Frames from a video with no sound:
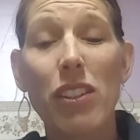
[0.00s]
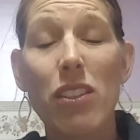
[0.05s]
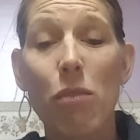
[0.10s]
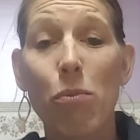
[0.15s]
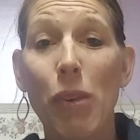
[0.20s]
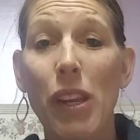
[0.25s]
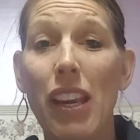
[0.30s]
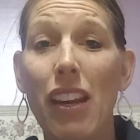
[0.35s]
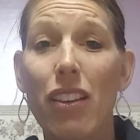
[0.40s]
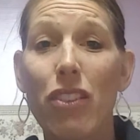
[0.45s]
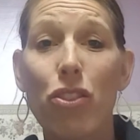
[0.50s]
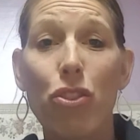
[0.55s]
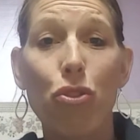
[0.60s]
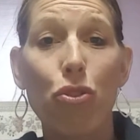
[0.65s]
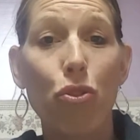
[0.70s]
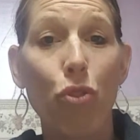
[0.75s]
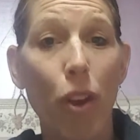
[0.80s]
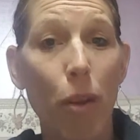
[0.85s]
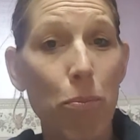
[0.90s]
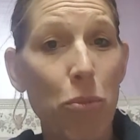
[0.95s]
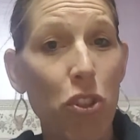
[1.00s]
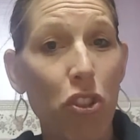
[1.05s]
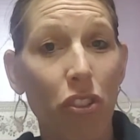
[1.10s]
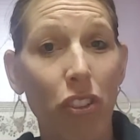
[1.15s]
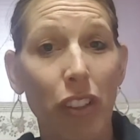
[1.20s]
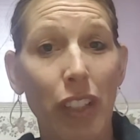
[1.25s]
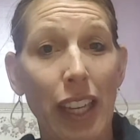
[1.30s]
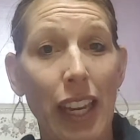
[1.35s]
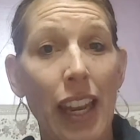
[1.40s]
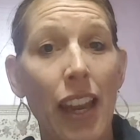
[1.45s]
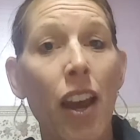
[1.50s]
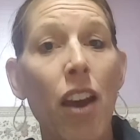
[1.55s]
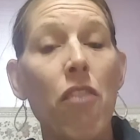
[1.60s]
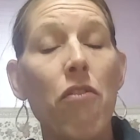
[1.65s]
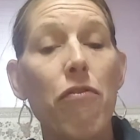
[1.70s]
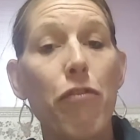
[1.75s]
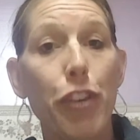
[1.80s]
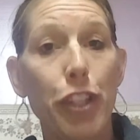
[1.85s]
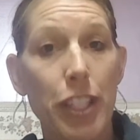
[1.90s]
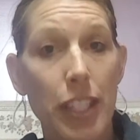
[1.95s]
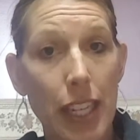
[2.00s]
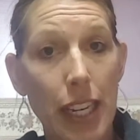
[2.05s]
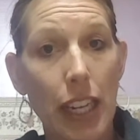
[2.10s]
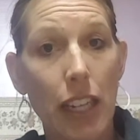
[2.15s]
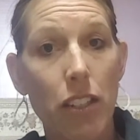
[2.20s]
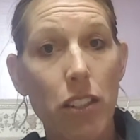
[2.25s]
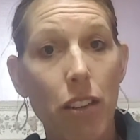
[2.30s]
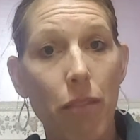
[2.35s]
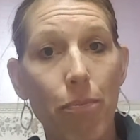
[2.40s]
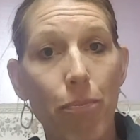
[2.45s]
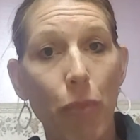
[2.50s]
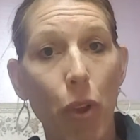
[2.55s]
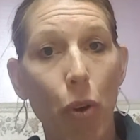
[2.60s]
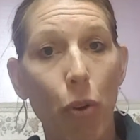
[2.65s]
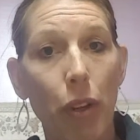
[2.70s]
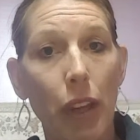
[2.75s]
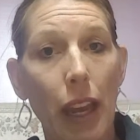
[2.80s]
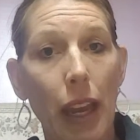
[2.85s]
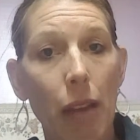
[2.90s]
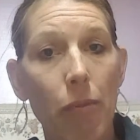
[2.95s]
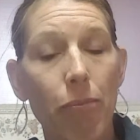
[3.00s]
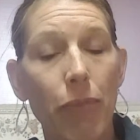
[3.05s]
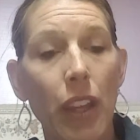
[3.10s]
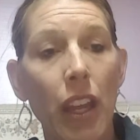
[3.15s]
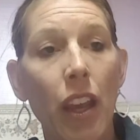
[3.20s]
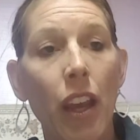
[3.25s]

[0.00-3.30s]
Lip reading: to be exceptionally fatigued, okay?